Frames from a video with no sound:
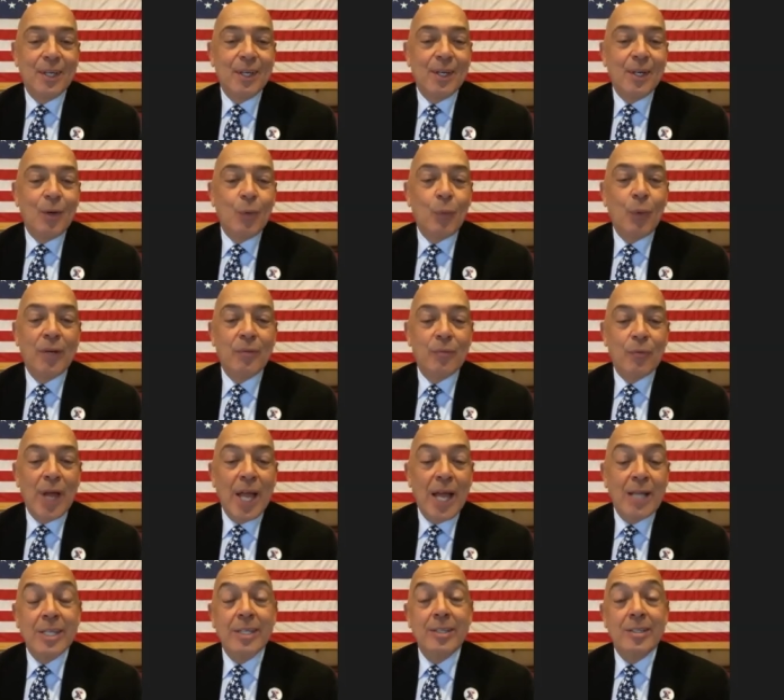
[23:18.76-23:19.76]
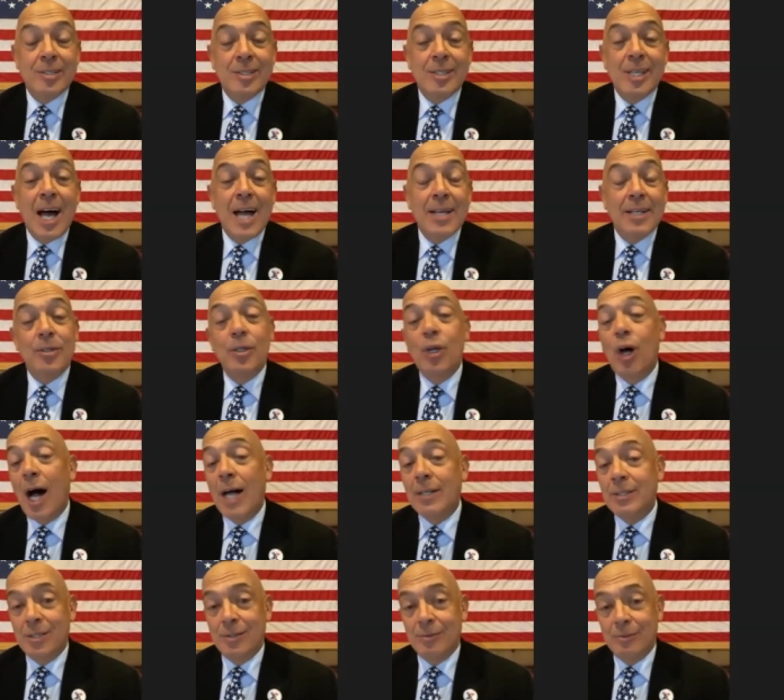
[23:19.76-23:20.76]
when Randy decided
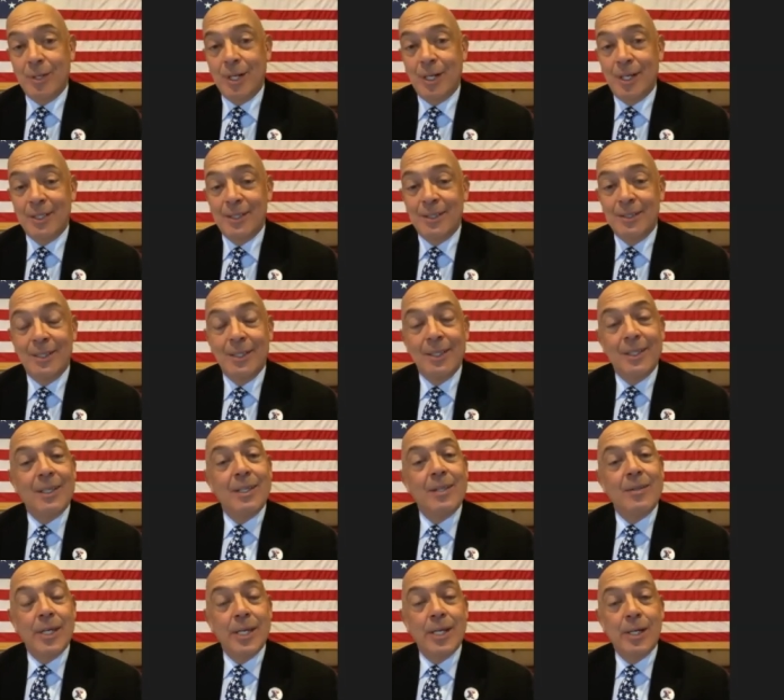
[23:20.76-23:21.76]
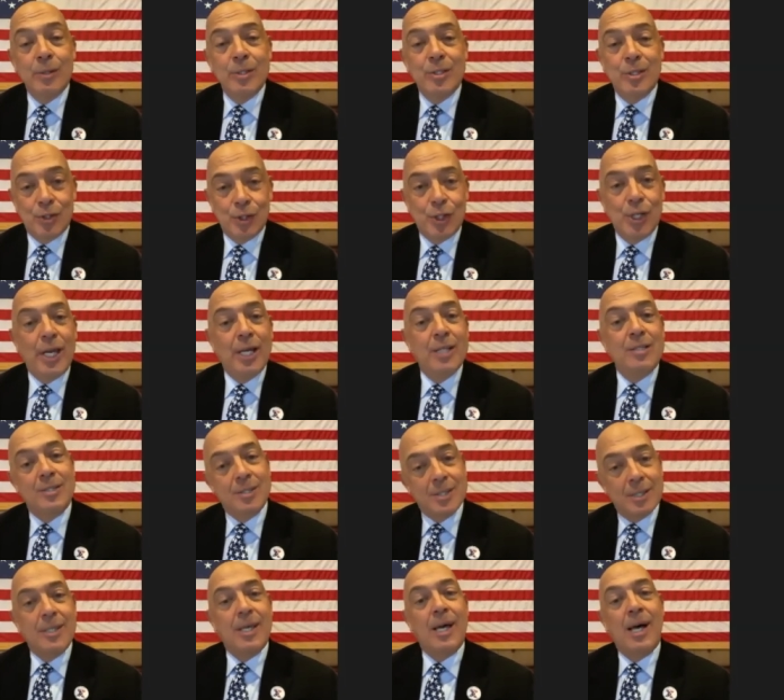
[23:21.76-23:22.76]
not to run, there was a chance
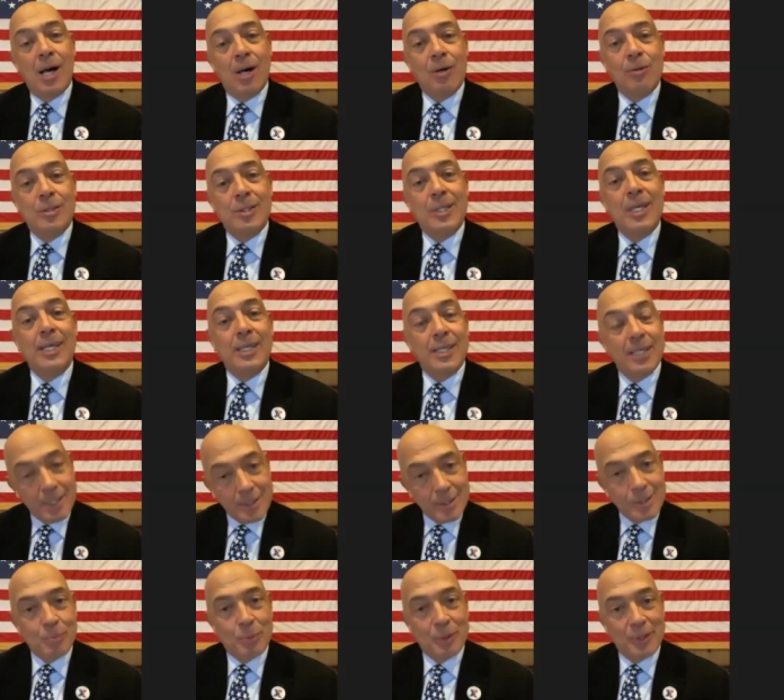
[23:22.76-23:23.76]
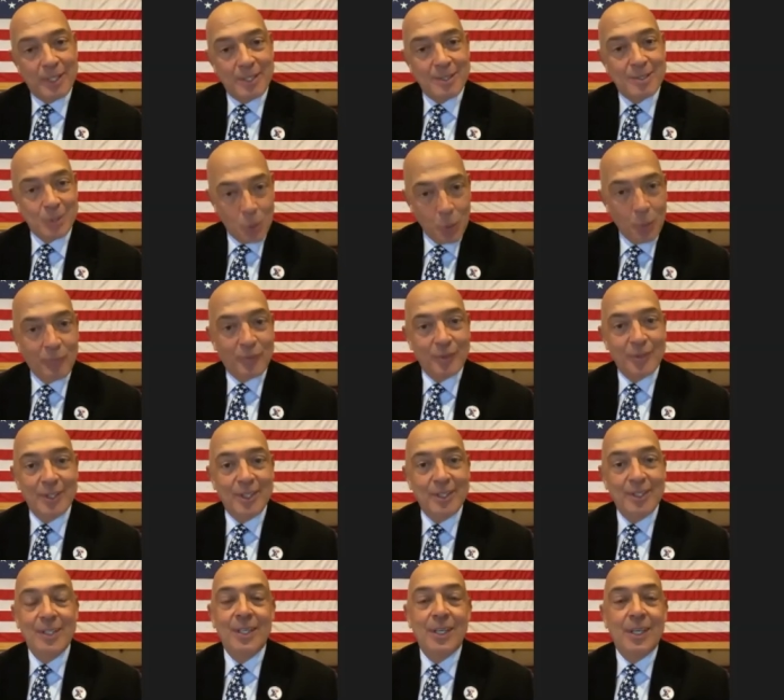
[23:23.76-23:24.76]
to now take his place,
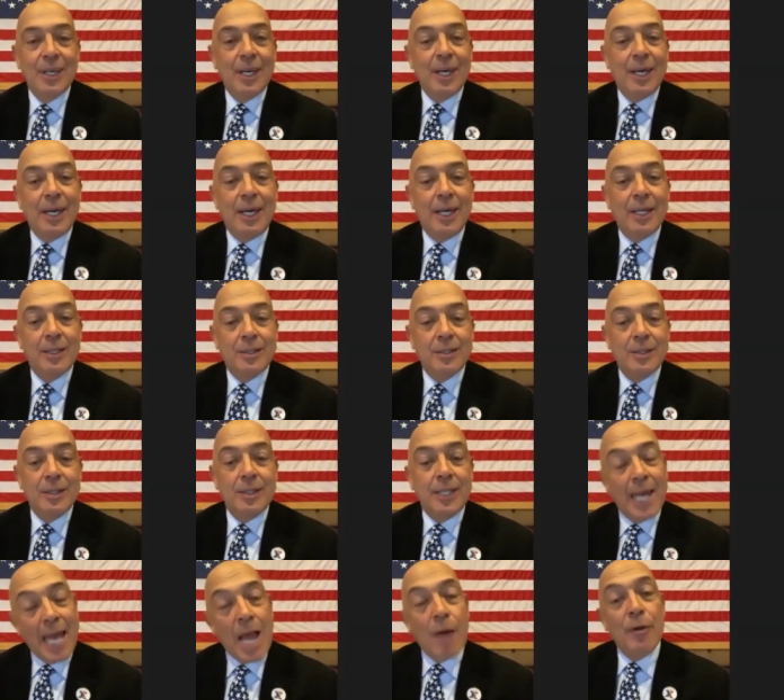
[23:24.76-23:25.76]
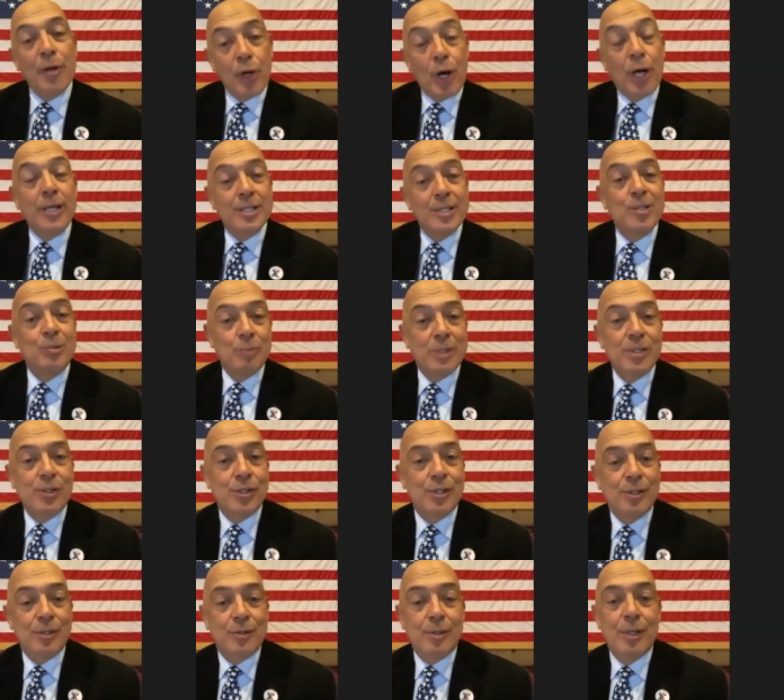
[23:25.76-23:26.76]
hopefully, and carry on his
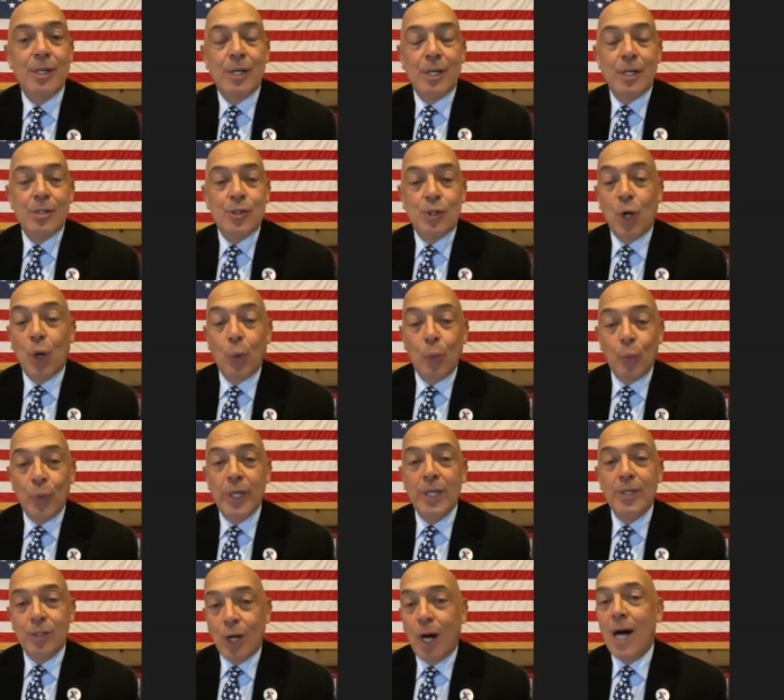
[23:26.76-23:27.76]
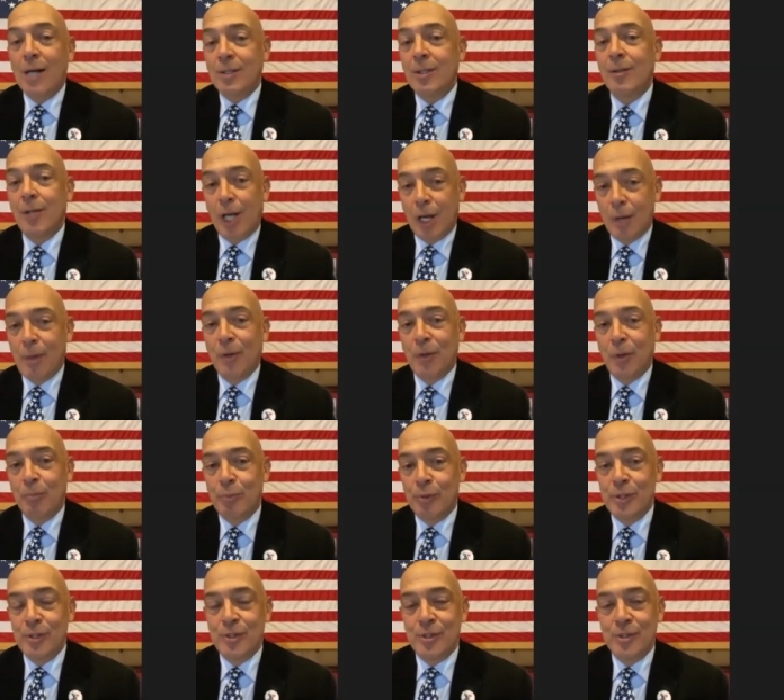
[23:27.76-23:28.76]
mission. So we talked a lot about the
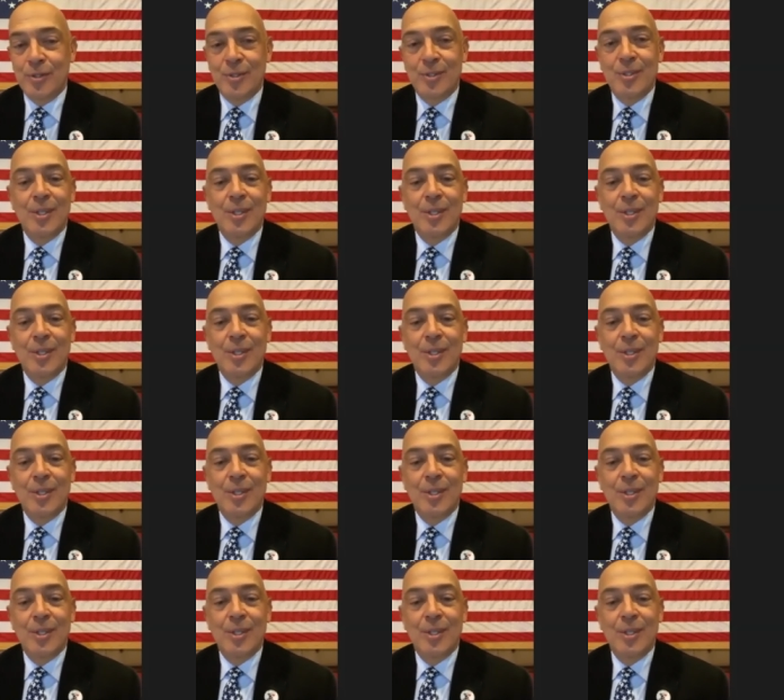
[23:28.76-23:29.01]
bridges,